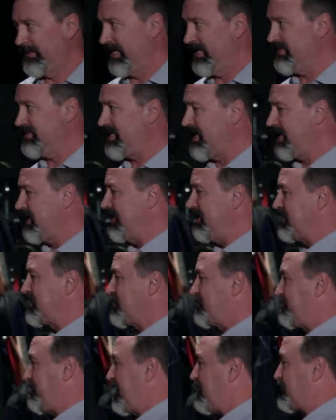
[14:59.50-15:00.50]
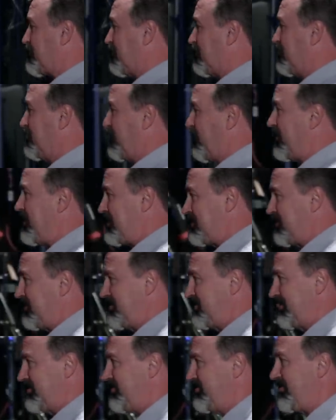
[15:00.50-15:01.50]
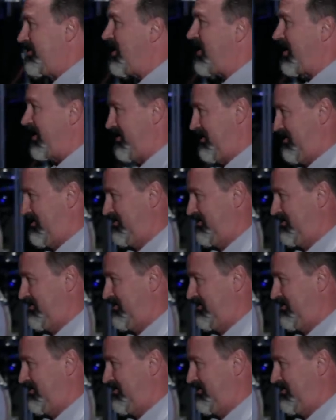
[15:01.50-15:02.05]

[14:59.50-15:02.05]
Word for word: Didn't take any special anointing to do that.